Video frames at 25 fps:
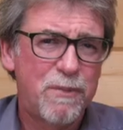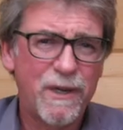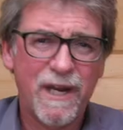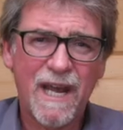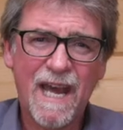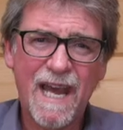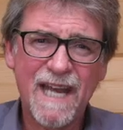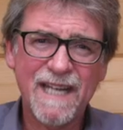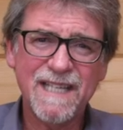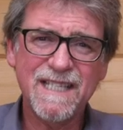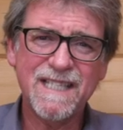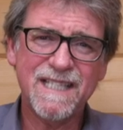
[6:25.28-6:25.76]
but I
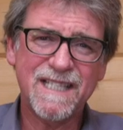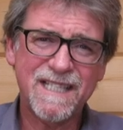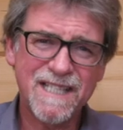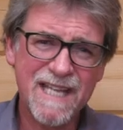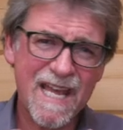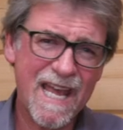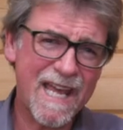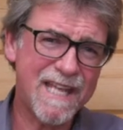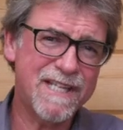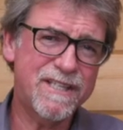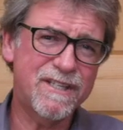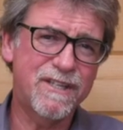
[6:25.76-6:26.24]
hadn't
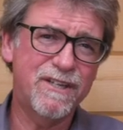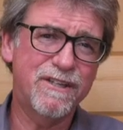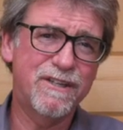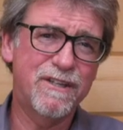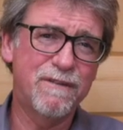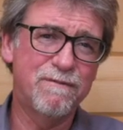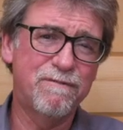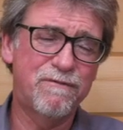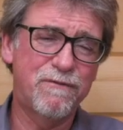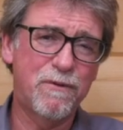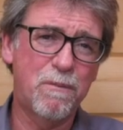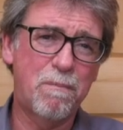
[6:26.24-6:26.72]
tested
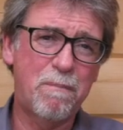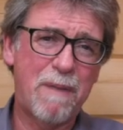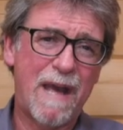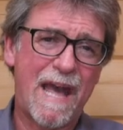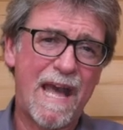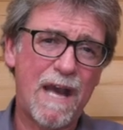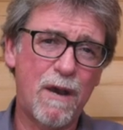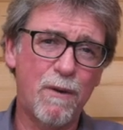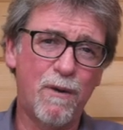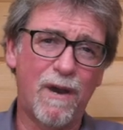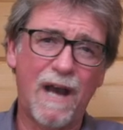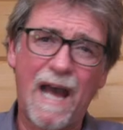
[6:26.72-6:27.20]
them for
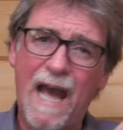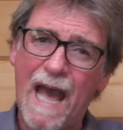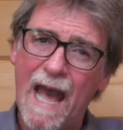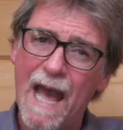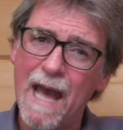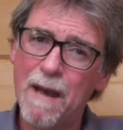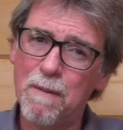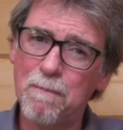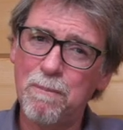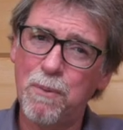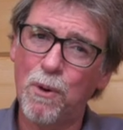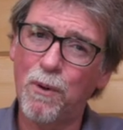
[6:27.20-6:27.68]
power
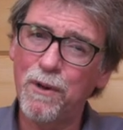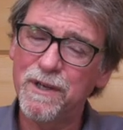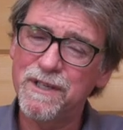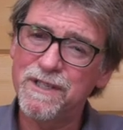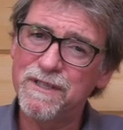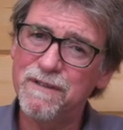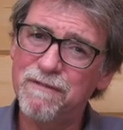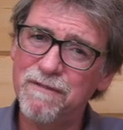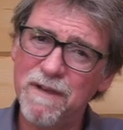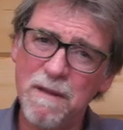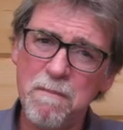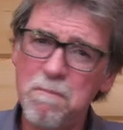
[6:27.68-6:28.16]
at
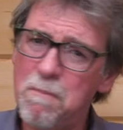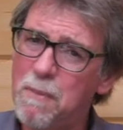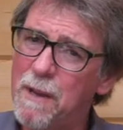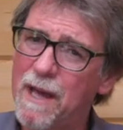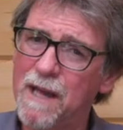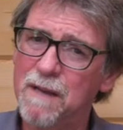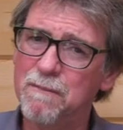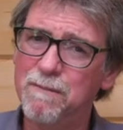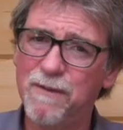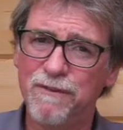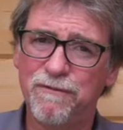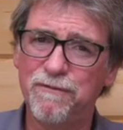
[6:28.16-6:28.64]
point of
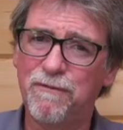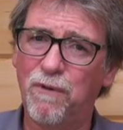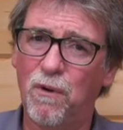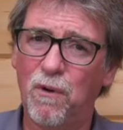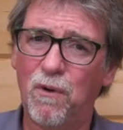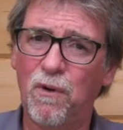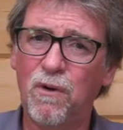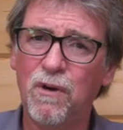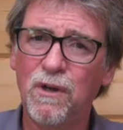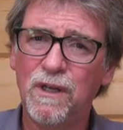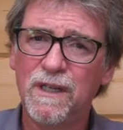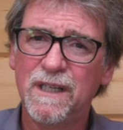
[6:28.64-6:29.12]
impact
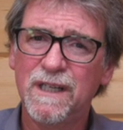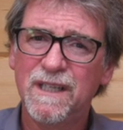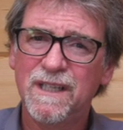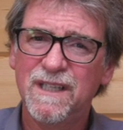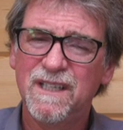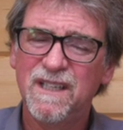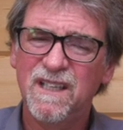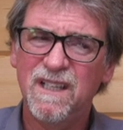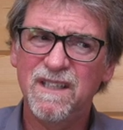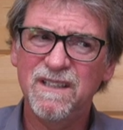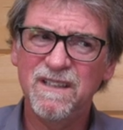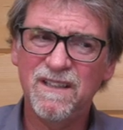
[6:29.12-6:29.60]
before,
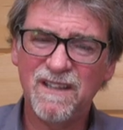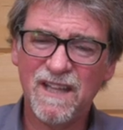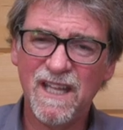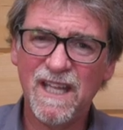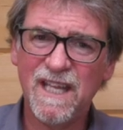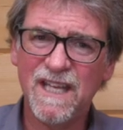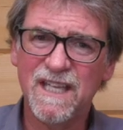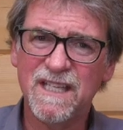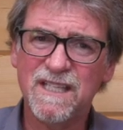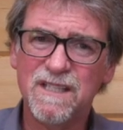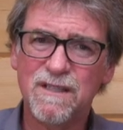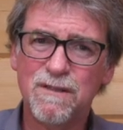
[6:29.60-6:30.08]
and
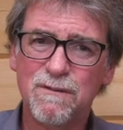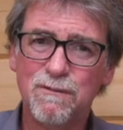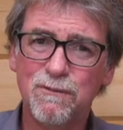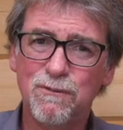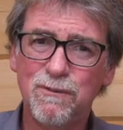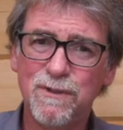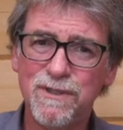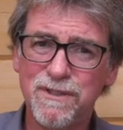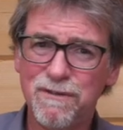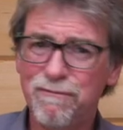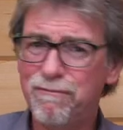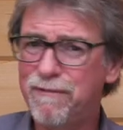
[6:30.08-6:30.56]
this
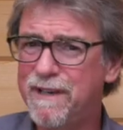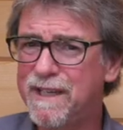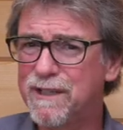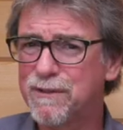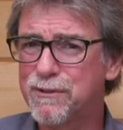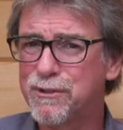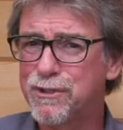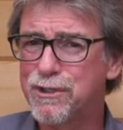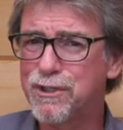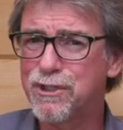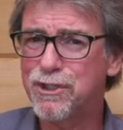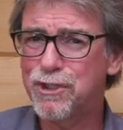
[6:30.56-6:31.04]
was a
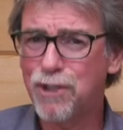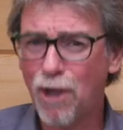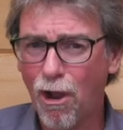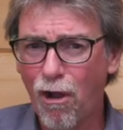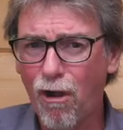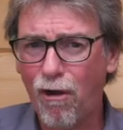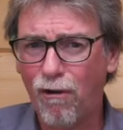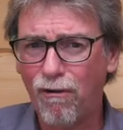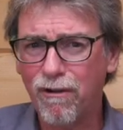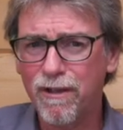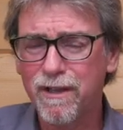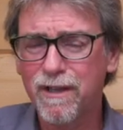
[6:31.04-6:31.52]
real
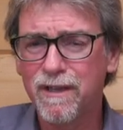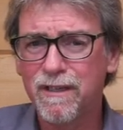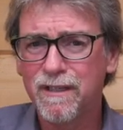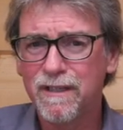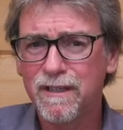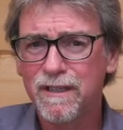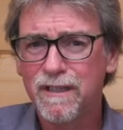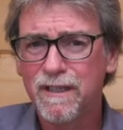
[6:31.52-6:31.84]
shock.